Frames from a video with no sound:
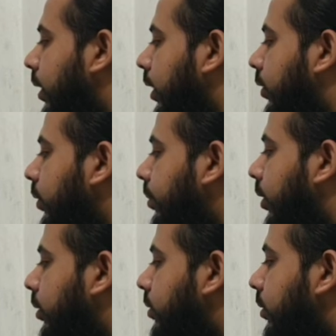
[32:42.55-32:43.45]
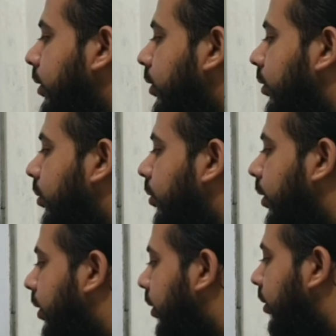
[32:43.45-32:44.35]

It will be also your homework.